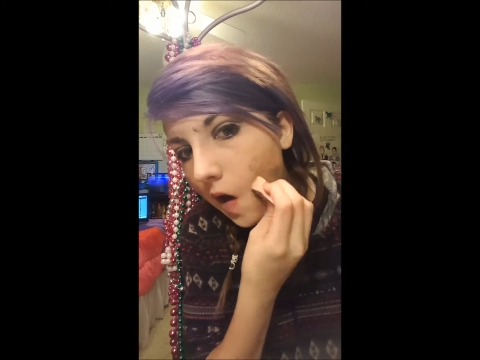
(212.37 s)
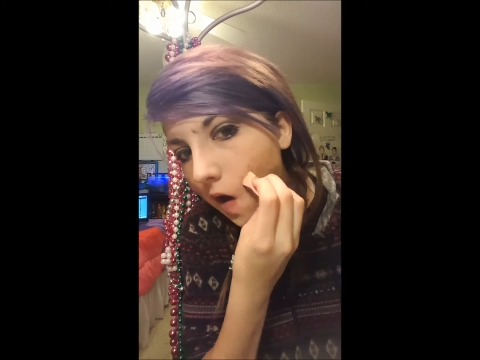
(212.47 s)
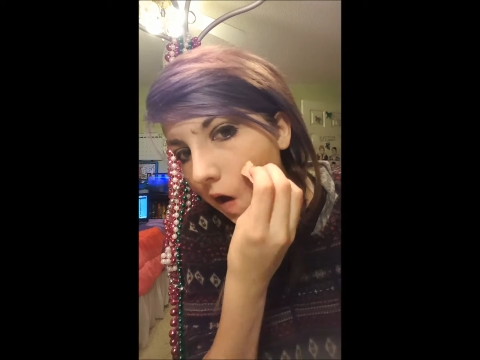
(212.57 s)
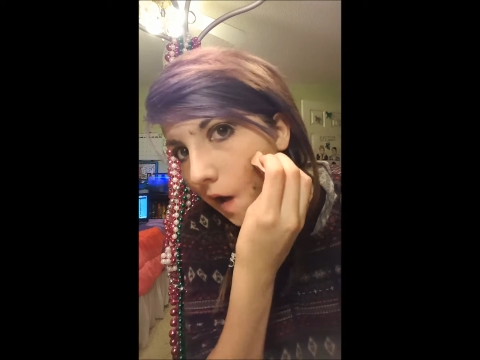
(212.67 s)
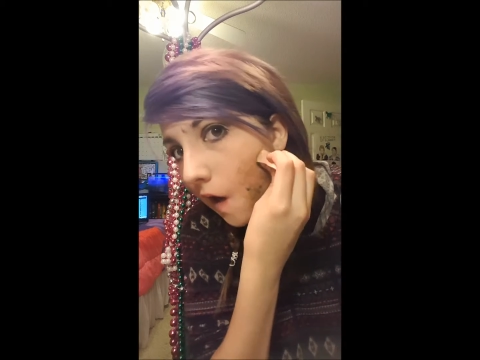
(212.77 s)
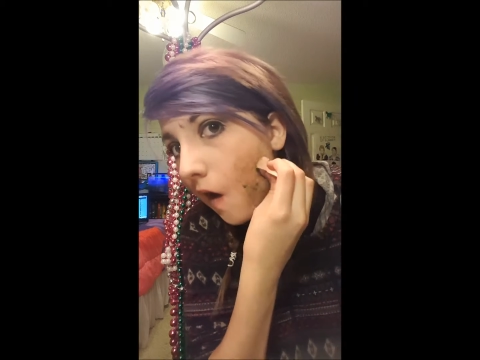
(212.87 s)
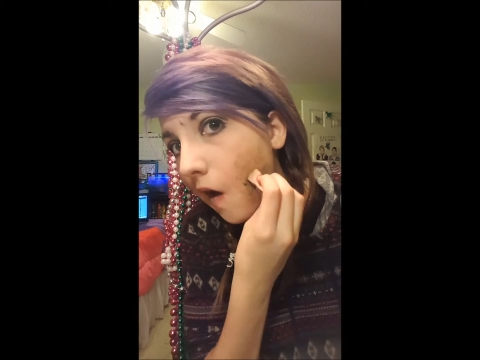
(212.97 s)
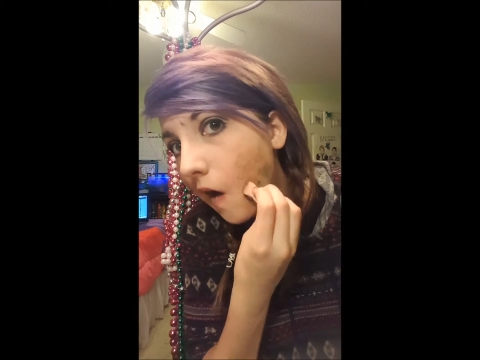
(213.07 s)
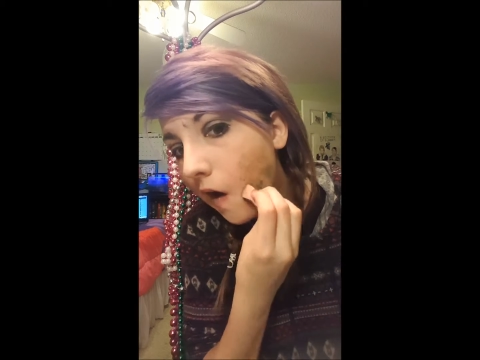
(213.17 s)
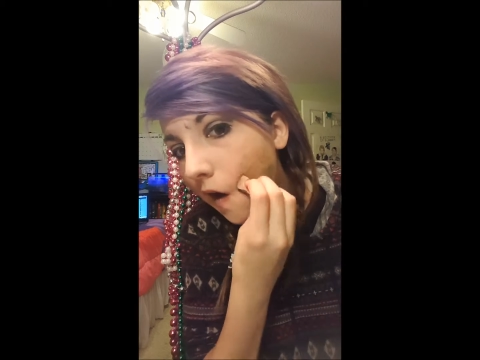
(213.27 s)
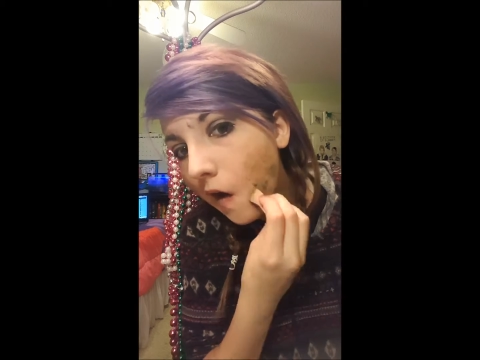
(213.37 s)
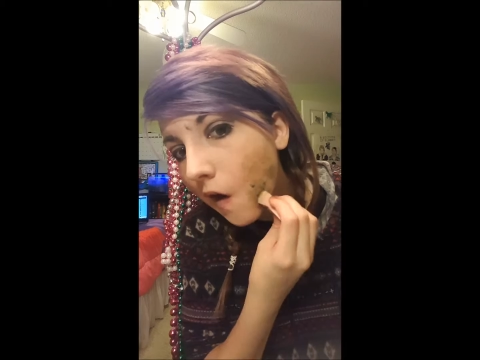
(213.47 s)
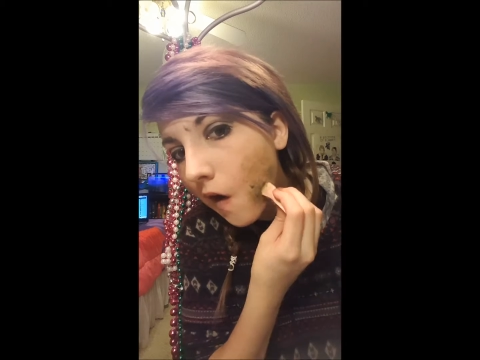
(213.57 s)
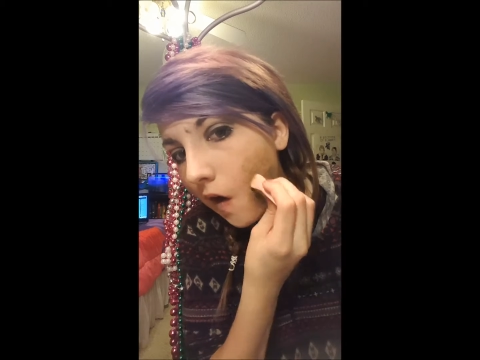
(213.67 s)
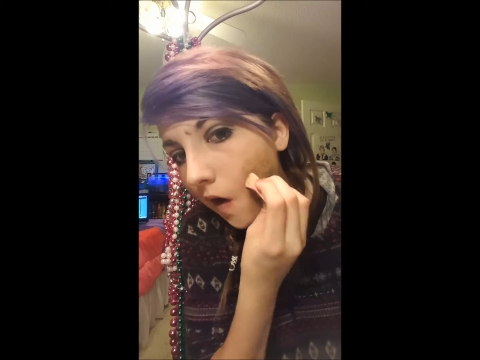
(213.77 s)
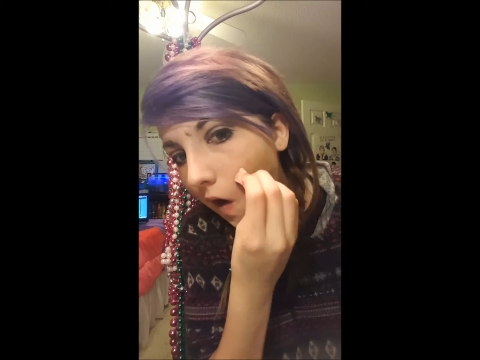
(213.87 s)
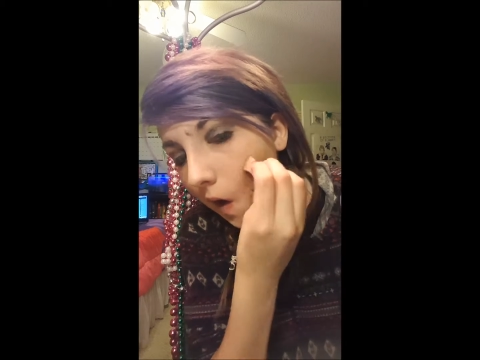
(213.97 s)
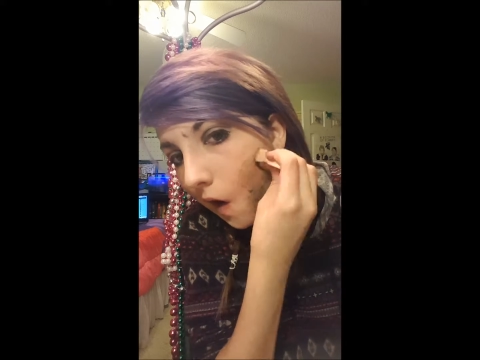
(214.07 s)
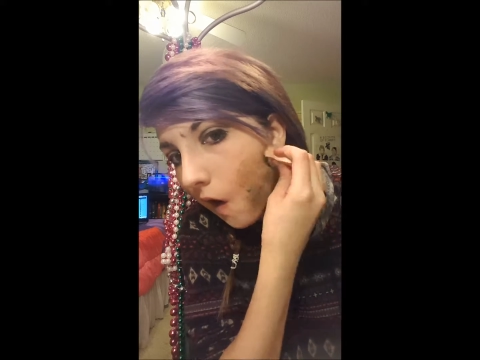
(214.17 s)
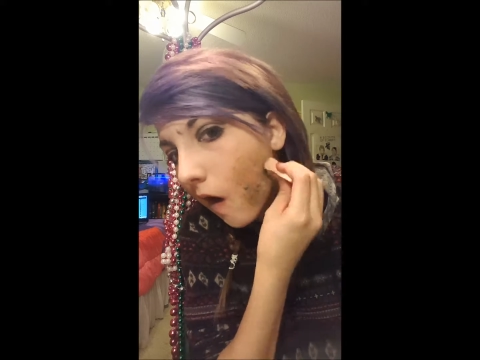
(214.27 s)
We went and got pizza with it, and someone
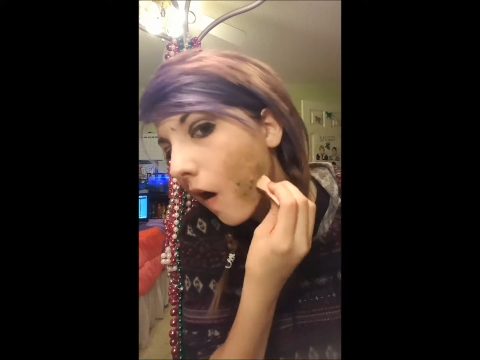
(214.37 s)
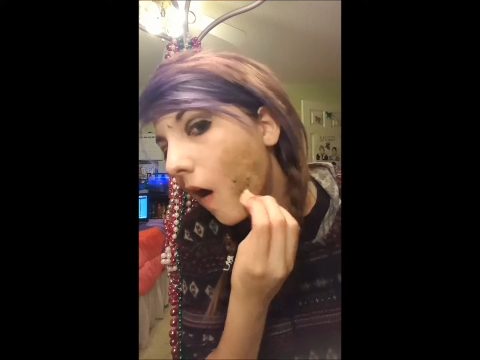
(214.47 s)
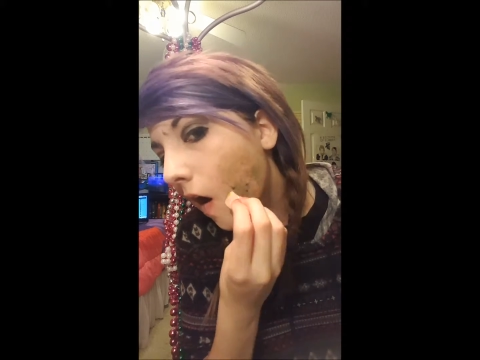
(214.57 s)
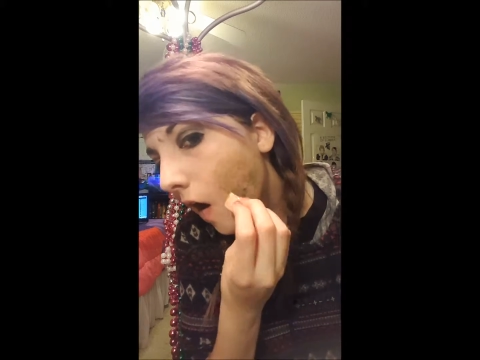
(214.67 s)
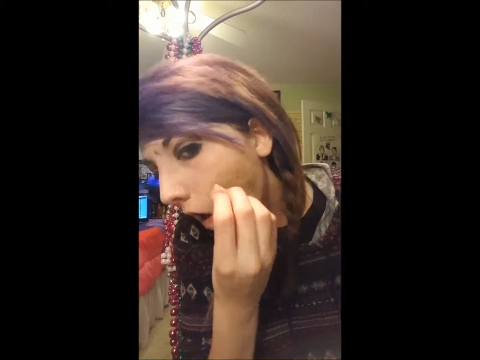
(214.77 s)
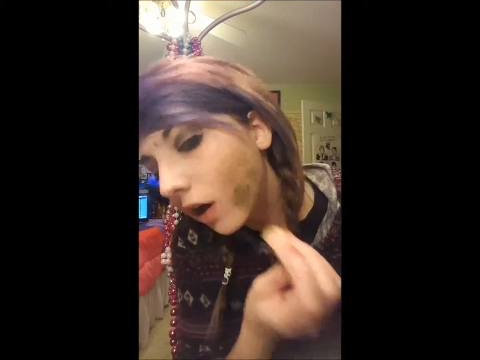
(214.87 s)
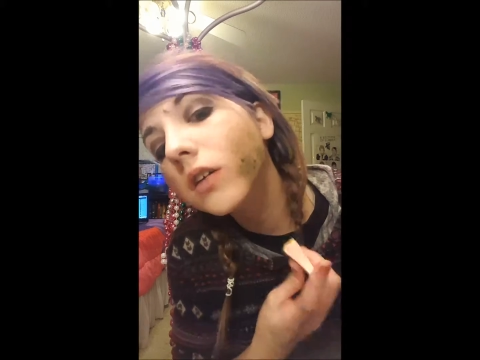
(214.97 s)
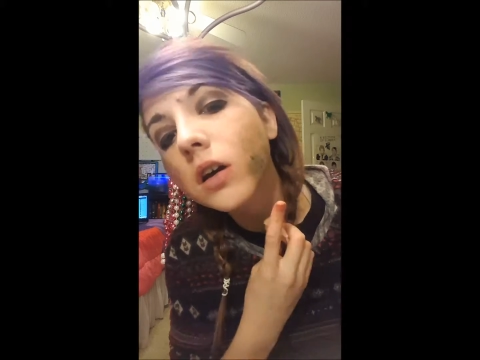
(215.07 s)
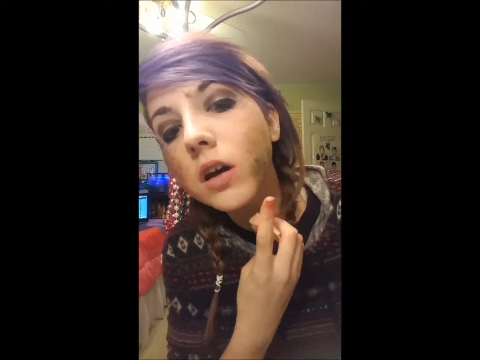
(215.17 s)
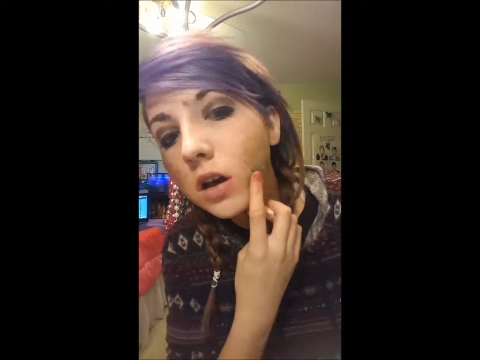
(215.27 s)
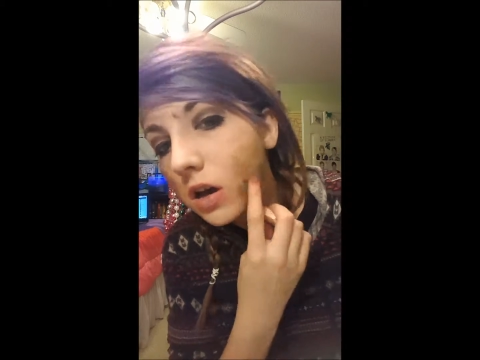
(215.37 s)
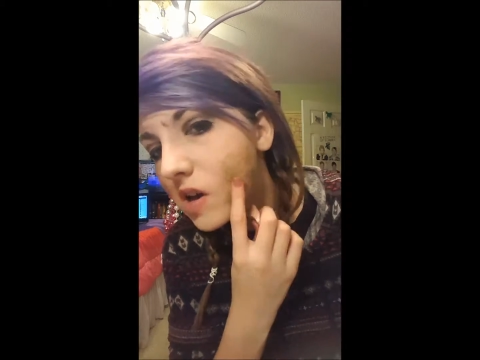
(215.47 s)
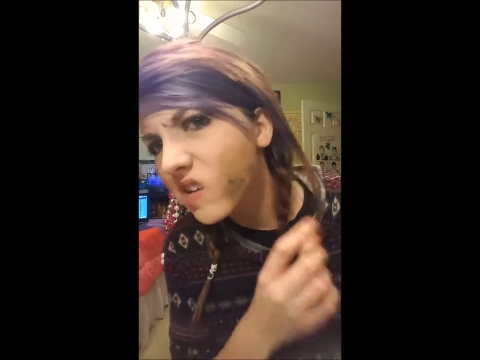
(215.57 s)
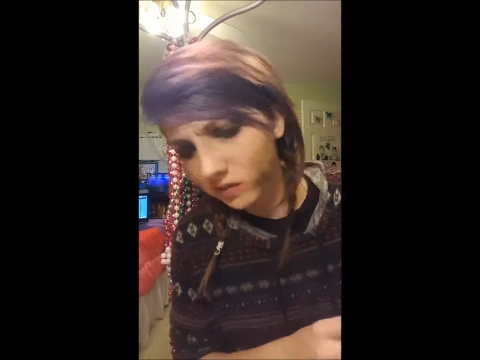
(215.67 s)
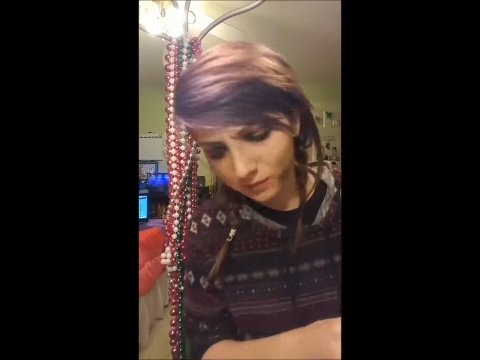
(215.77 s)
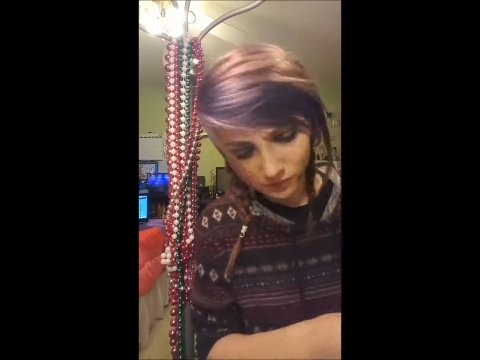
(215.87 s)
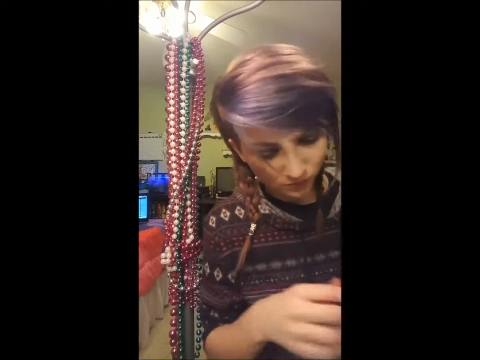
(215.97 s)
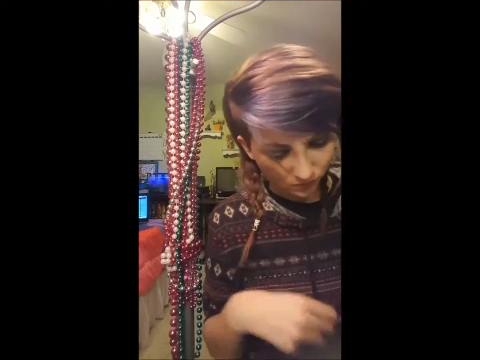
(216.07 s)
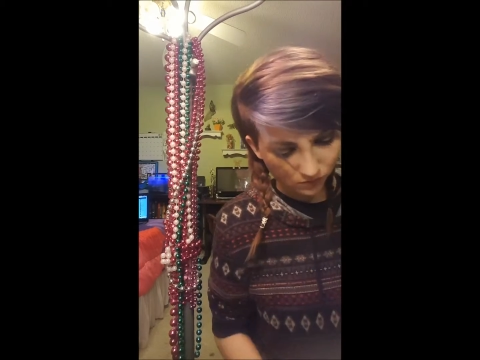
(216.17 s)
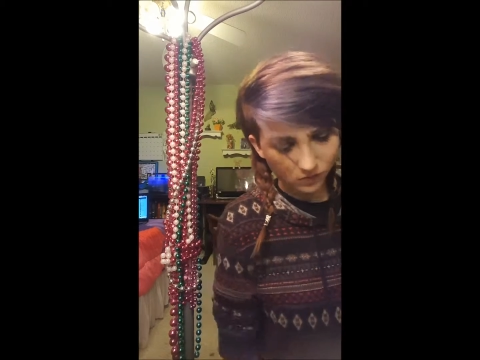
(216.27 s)
asked me, like, what the heck I did with my face, and
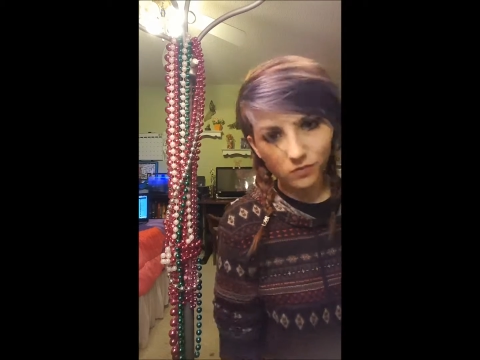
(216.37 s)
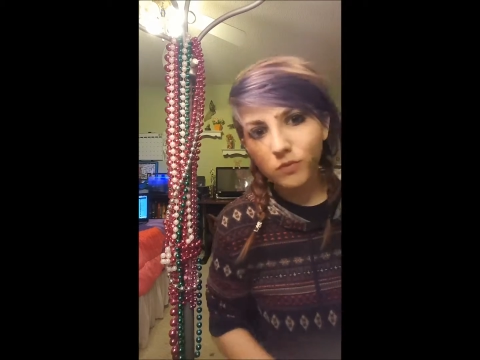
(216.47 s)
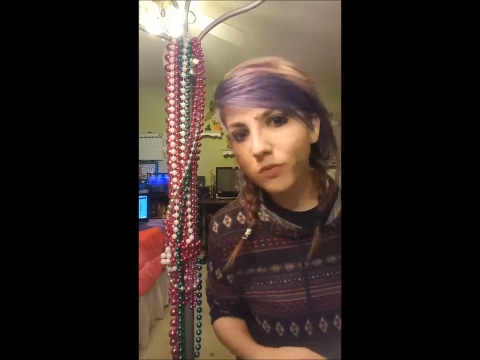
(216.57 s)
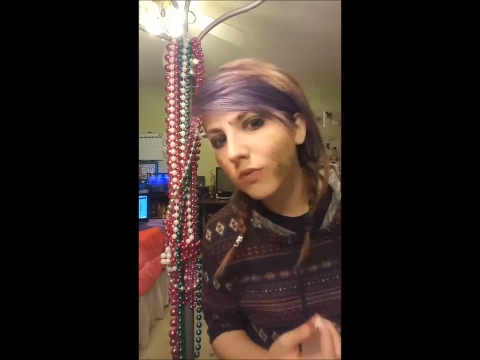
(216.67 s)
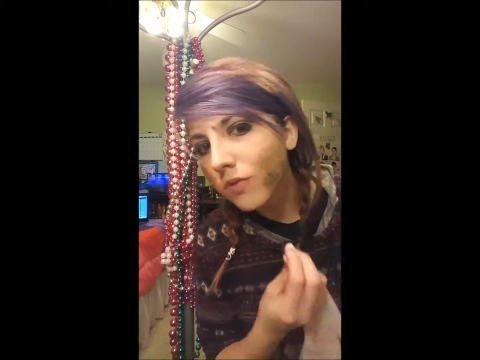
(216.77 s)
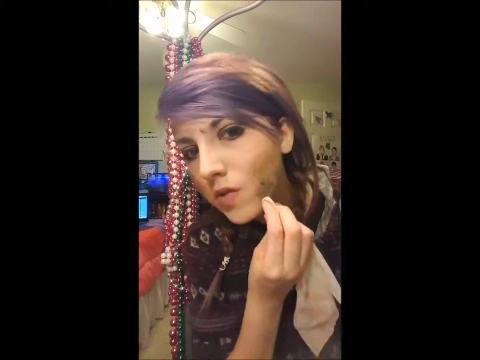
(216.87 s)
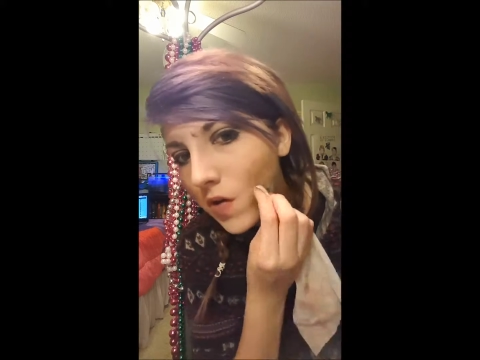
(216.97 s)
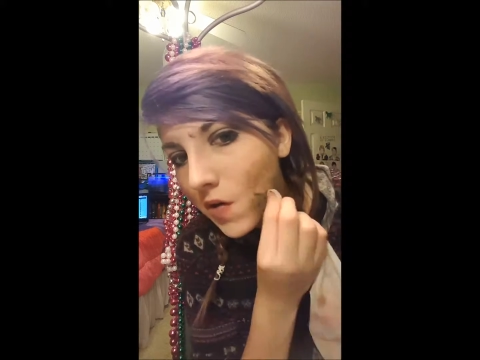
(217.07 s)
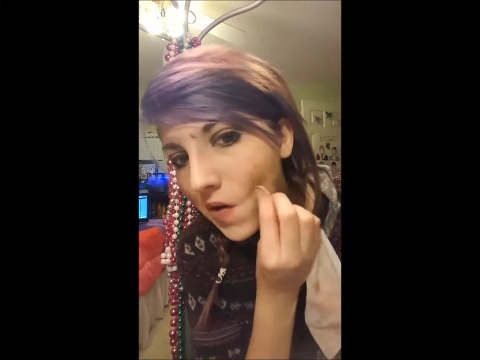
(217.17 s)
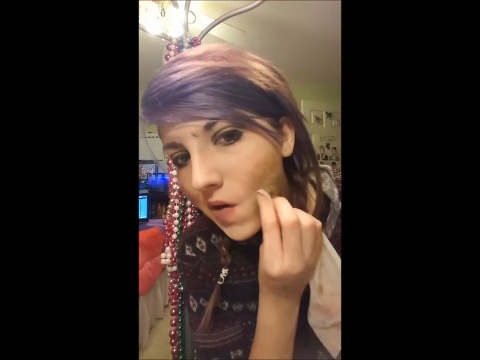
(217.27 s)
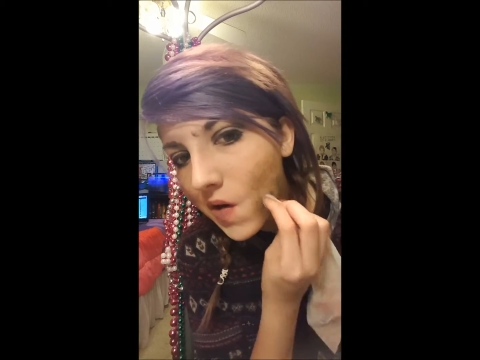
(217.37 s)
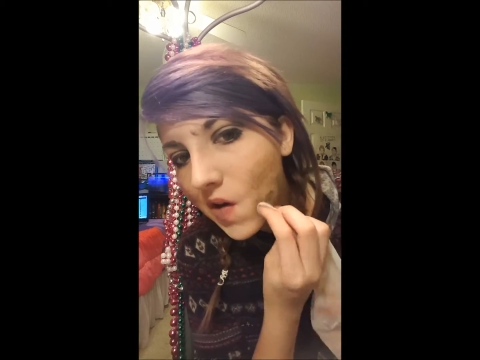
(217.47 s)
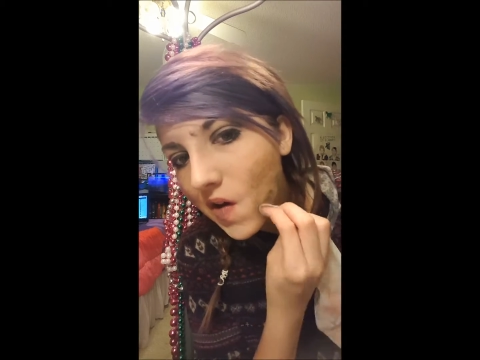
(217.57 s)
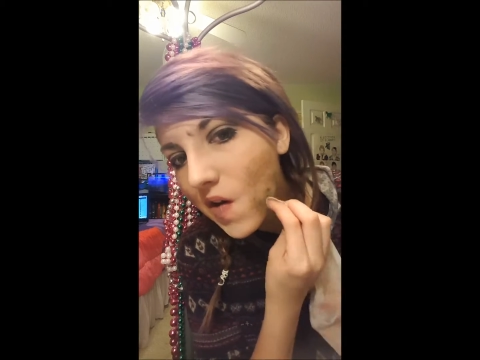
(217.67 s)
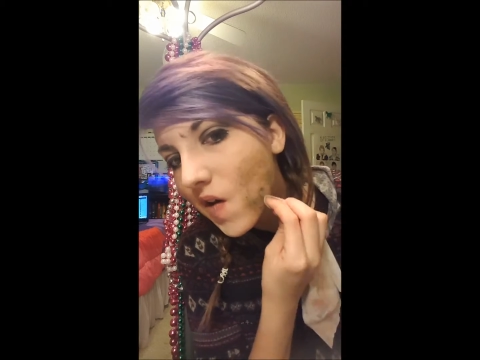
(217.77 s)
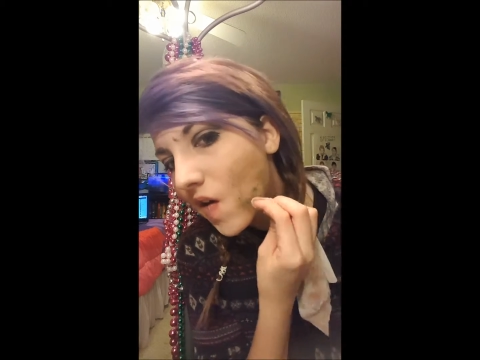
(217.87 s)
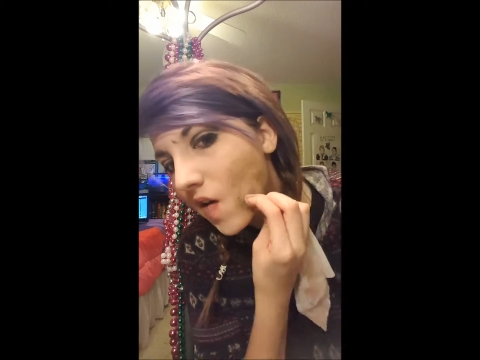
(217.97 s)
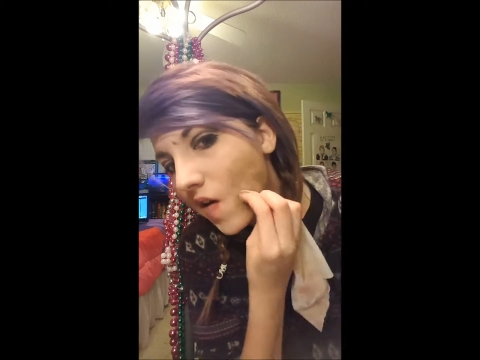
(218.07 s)
I was trying to get it off at the time,